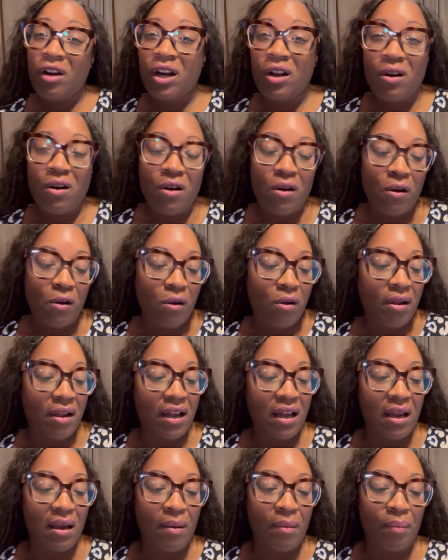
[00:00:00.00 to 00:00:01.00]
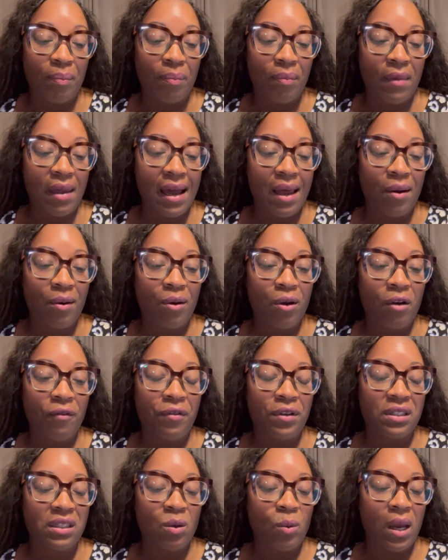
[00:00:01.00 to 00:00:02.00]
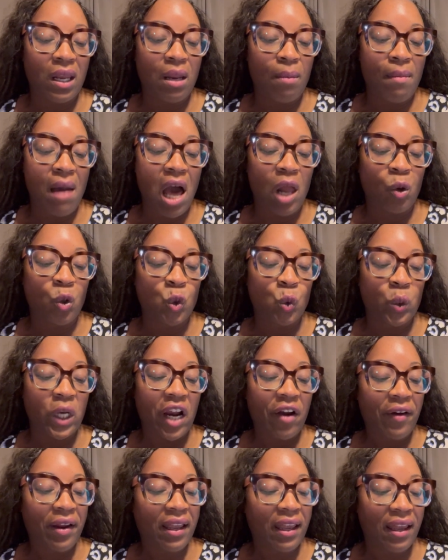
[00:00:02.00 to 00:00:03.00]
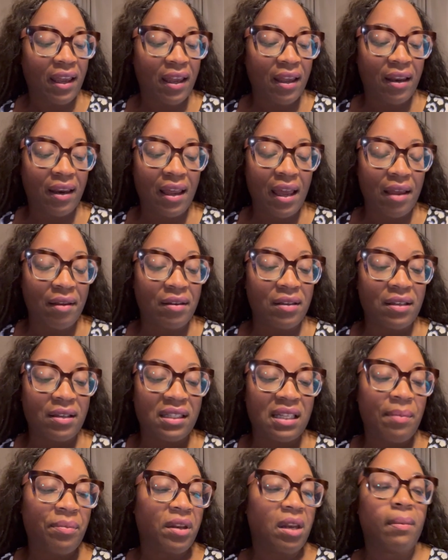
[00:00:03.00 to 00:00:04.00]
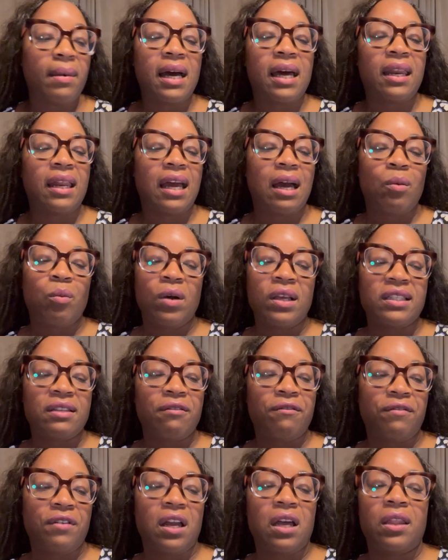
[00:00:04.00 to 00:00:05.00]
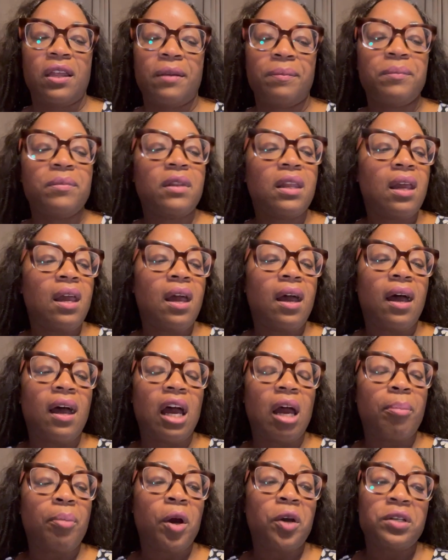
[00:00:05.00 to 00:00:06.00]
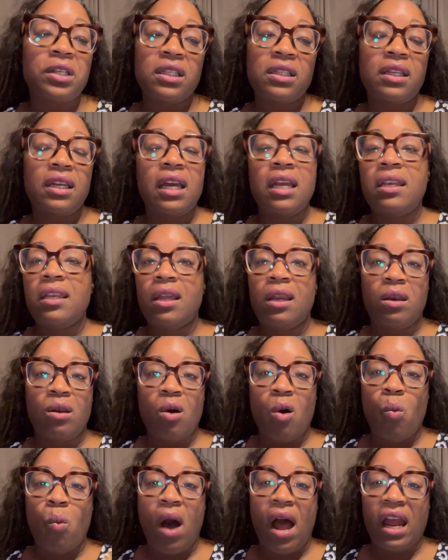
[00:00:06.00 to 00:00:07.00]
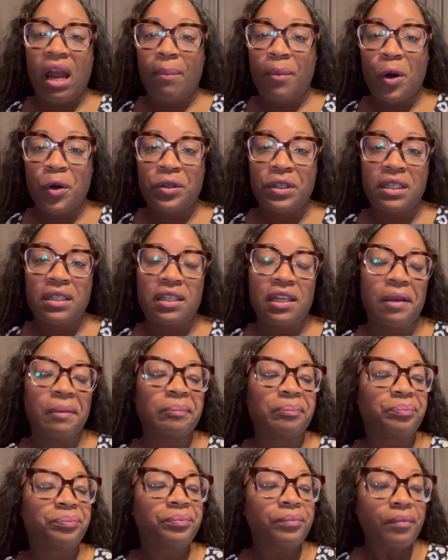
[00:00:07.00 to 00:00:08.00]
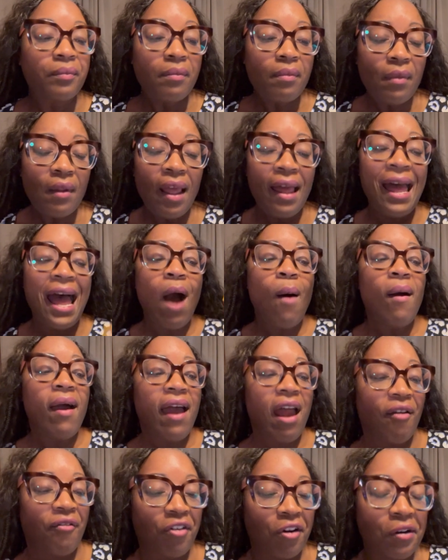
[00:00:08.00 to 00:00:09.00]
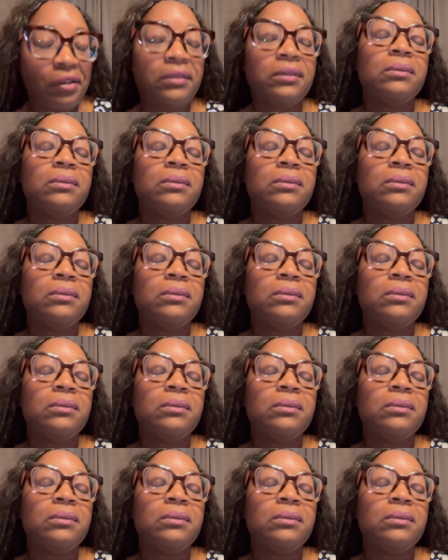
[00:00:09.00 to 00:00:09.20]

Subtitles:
all. I don't know if it's the way the model's wearing it, just something about it I wasn't feeling. I purchased it and didn't know why I purchased it. However,